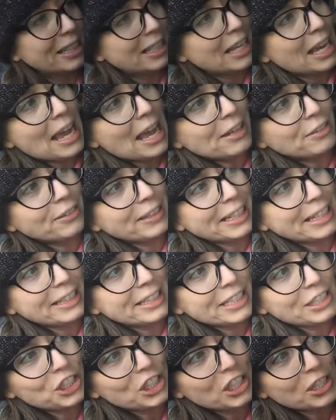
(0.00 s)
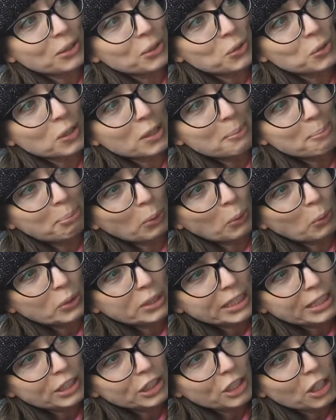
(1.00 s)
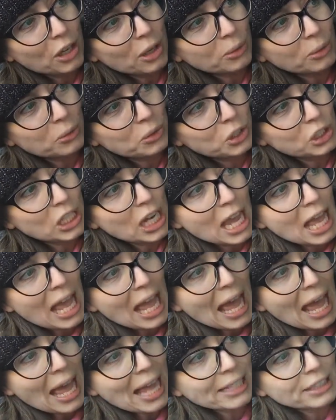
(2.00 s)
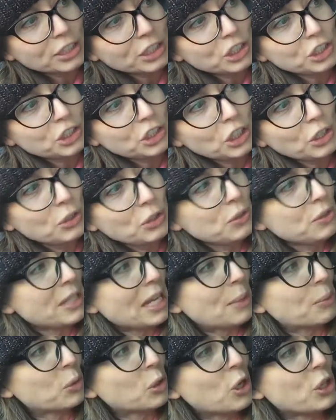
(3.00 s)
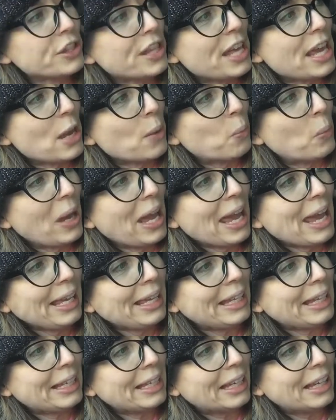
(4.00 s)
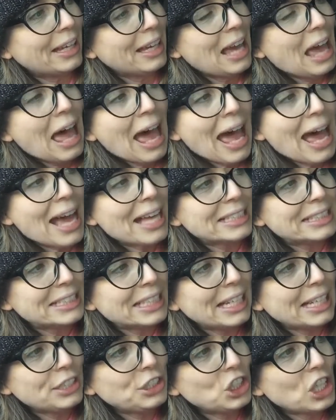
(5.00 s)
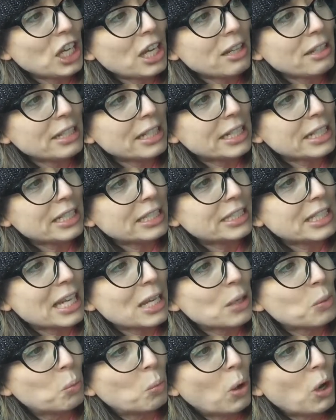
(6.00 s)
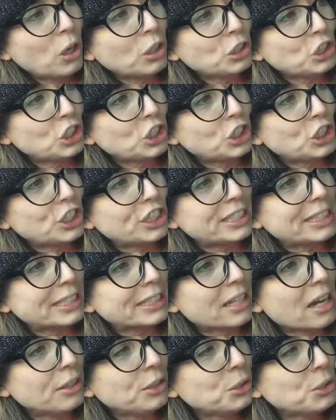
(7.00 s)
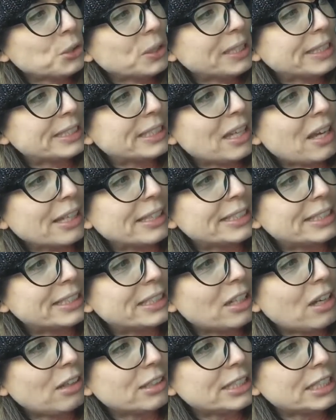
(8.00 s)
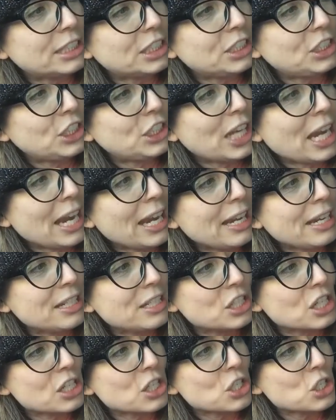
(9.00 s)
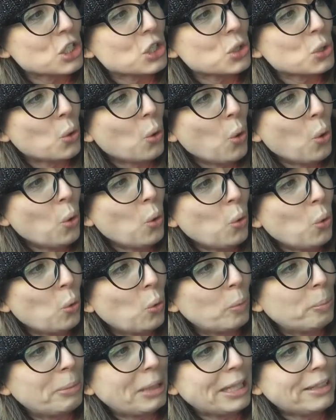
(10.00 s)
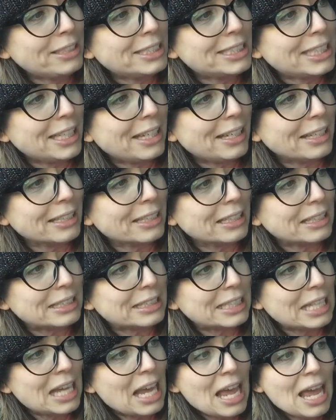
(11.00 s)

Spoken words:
Henry and the children boarded the coach, and soon they were on their way. As they journeyed, they watched as the countryside started to change into tall buildings,